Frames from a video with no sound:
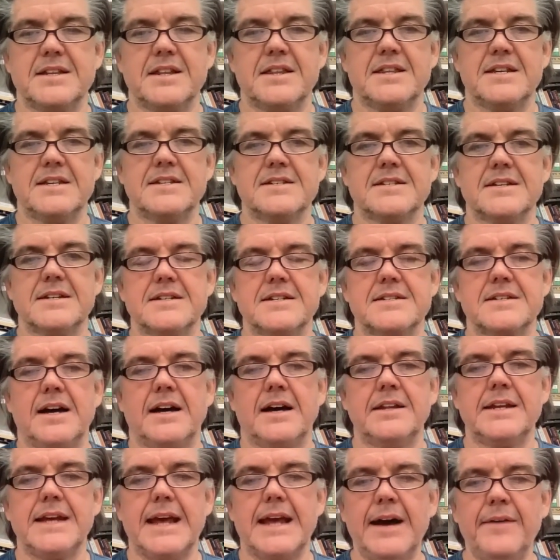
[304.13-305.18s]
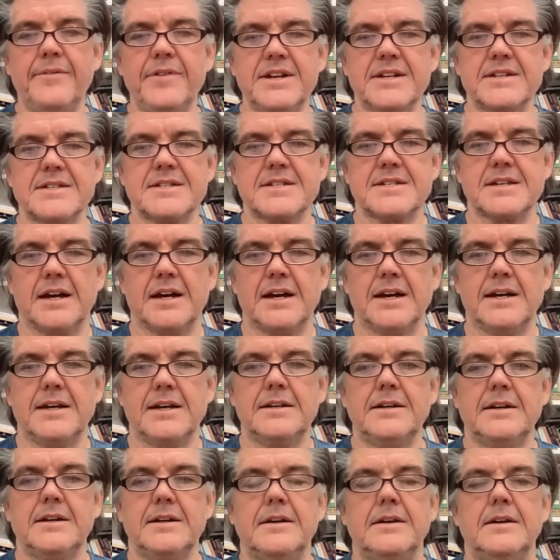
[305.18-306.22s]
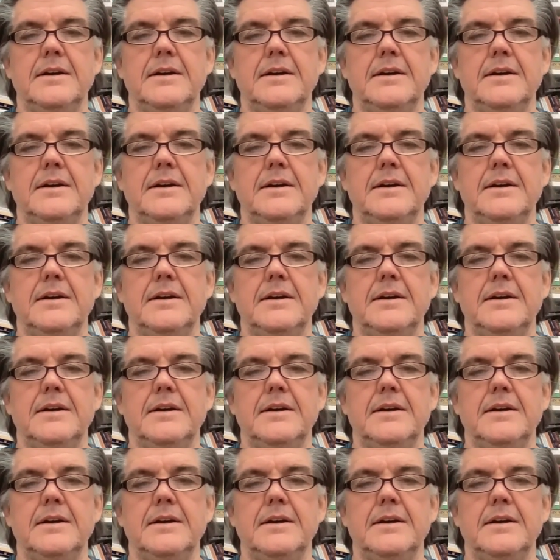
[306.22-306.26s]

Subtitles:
the thesis. On the evidence side,